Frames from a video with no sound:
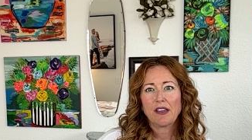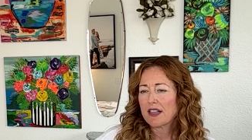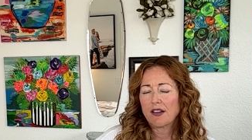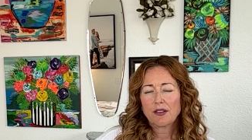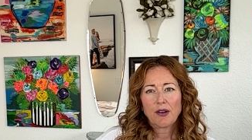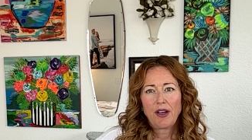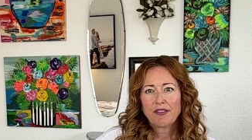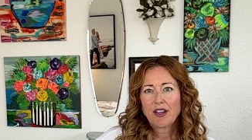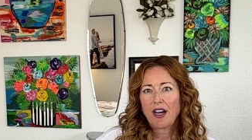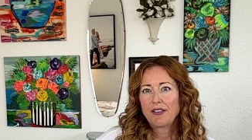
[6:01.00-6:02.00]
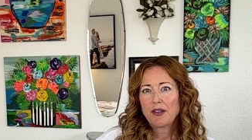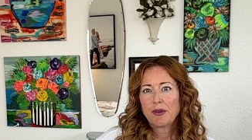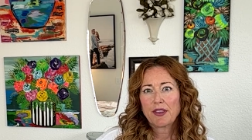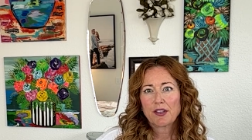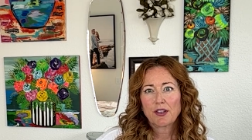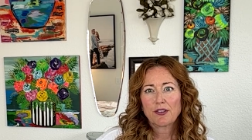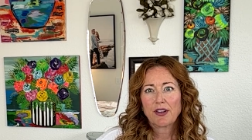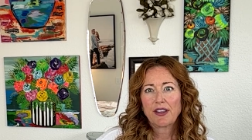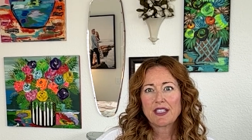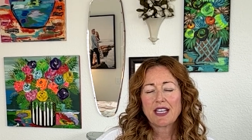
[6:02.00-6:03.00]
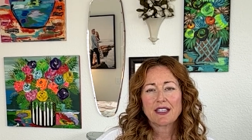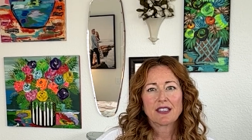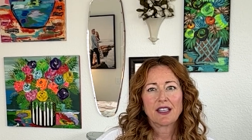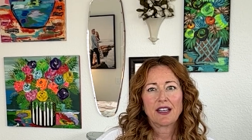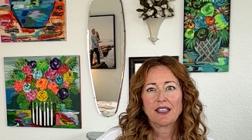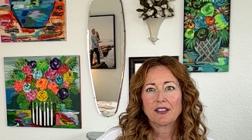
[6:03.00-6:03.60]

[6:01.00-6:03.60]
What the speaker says: Don't go have coffee with a girlfriend that takes a lot of